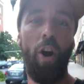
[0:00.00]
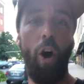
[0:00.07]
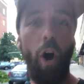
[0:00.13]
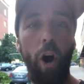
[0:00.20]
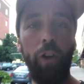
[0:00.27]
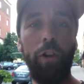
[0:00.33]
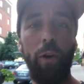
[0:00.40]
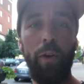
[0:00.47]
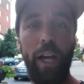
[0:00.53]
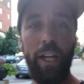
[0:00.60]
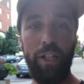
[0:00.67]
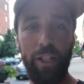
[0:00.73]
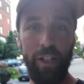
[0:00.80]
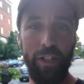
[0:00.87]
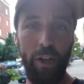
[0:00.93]
All
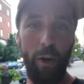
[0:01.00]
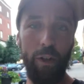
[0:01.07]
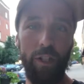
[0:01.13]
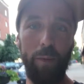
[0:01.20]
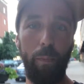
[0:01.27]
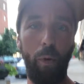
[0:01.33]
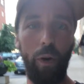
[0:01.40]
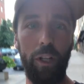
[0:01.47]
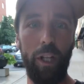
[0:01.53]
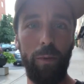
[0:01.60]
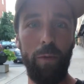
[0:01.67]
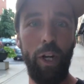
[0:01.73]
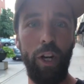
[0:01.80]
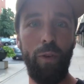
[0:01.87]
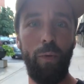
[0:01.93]
donations go to support
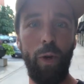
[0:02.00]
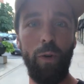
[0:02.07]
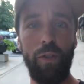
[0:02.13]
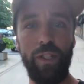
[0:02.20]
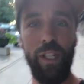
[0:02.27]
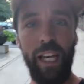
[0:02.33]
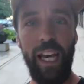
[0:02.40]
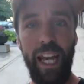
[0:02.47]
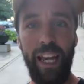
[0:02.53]
community roots